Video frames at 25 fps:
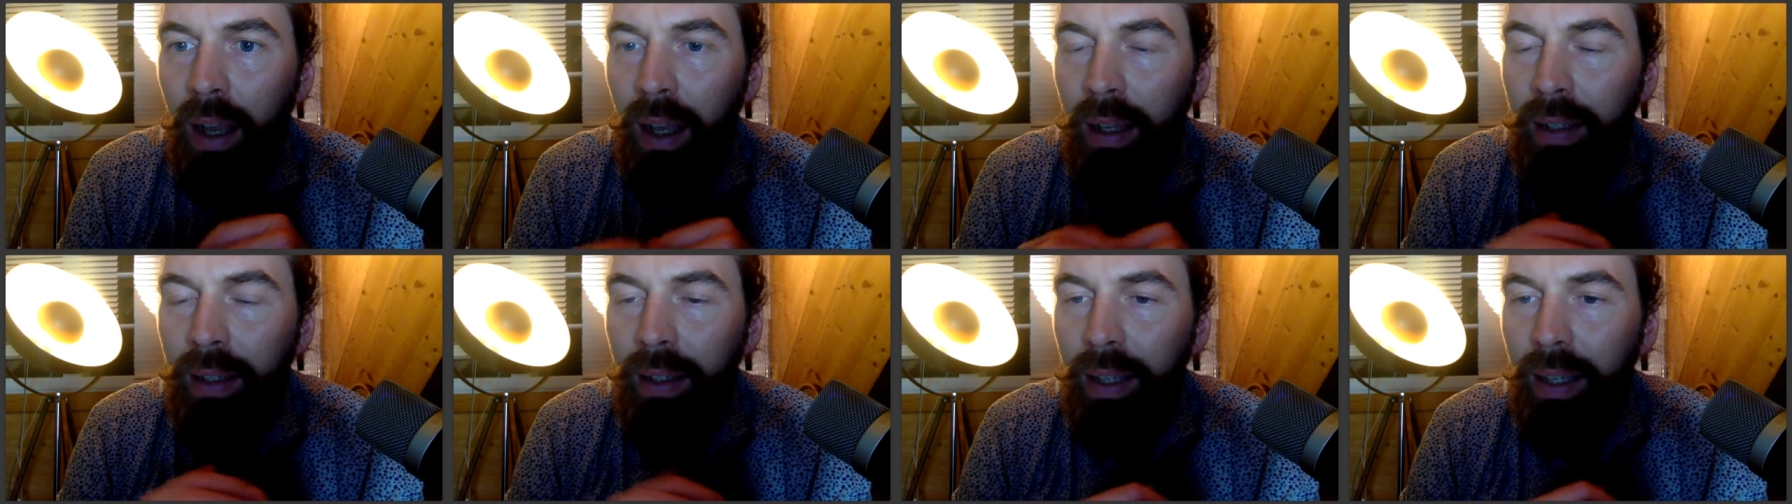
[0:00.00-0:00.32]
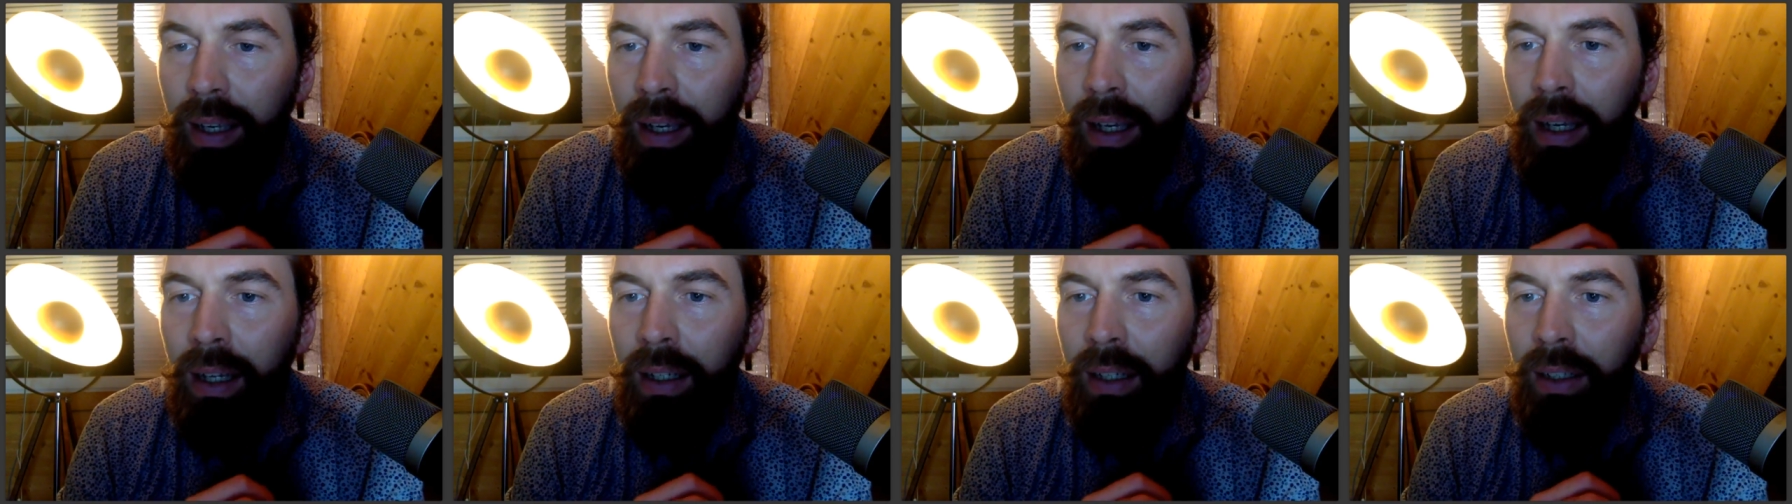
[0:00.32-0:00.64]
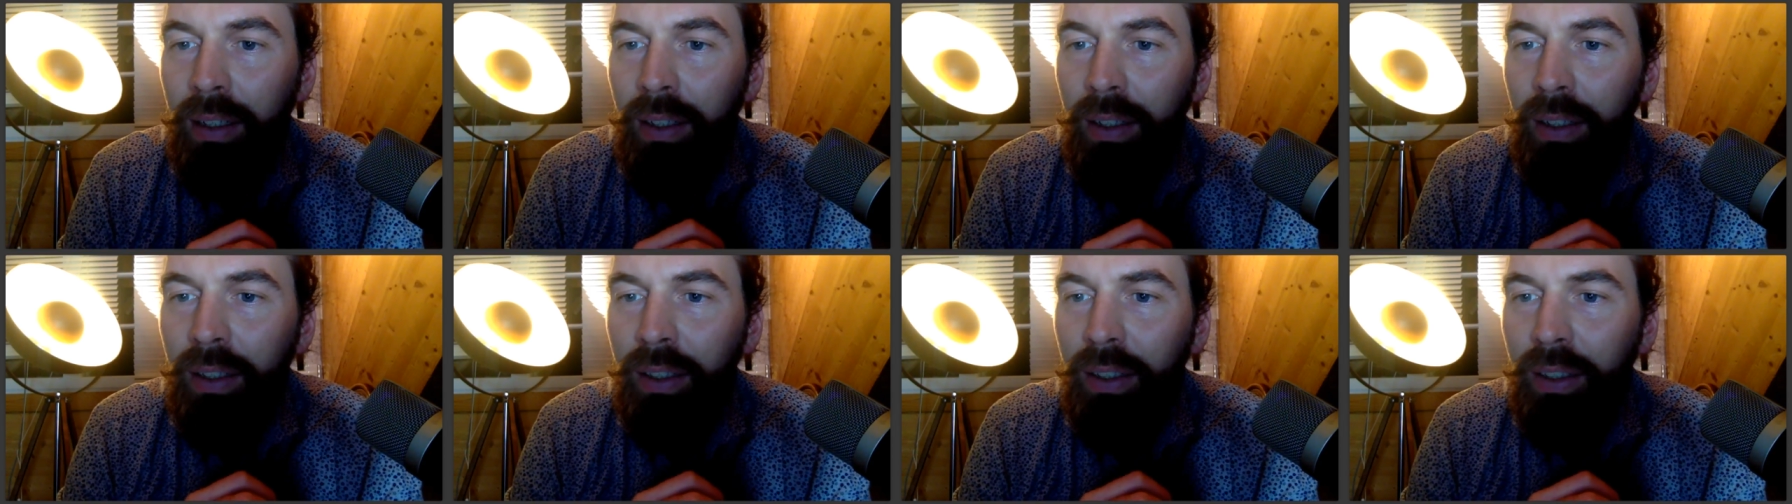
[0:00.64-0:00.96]

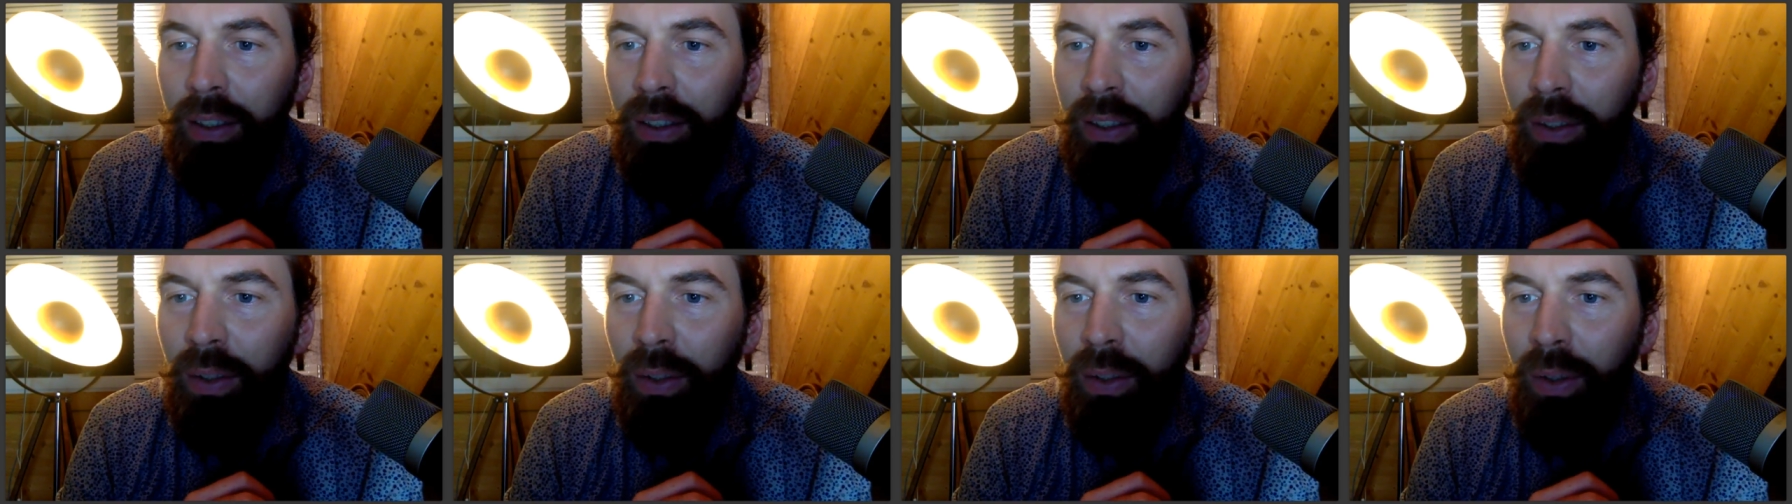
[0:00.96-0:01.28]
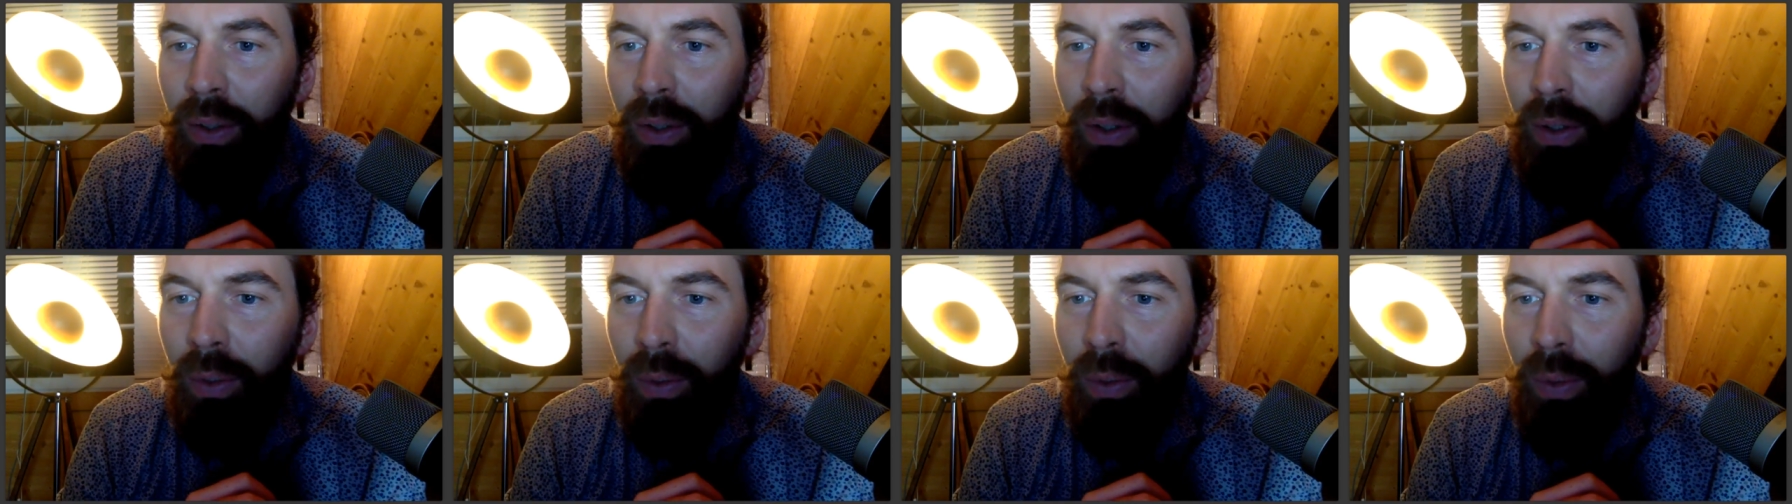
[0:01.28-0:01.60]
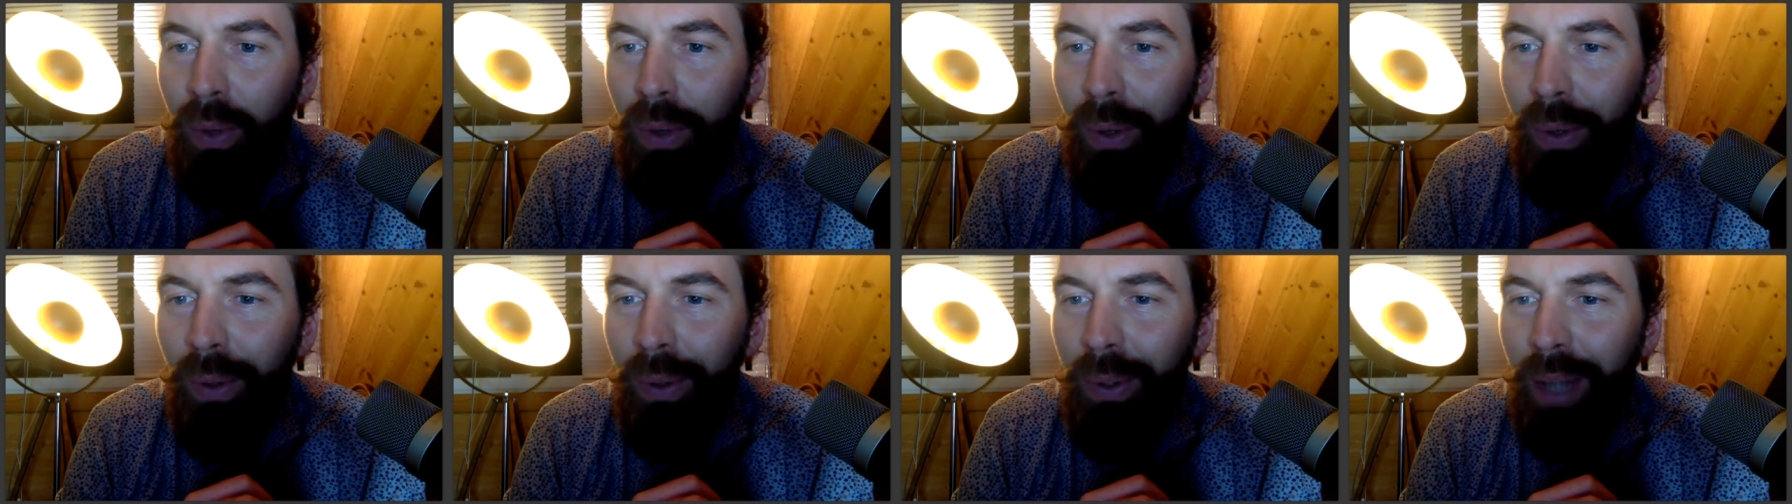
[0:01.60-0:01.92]
Andrea
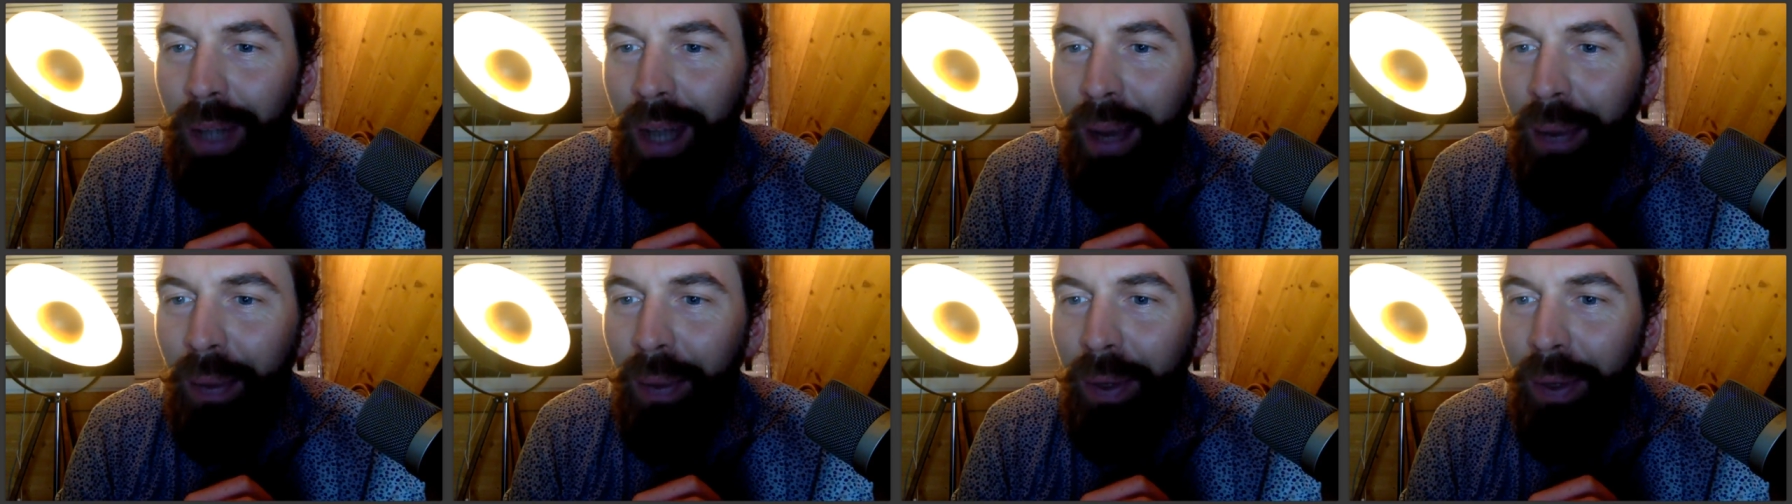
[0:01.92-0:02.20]
wrote,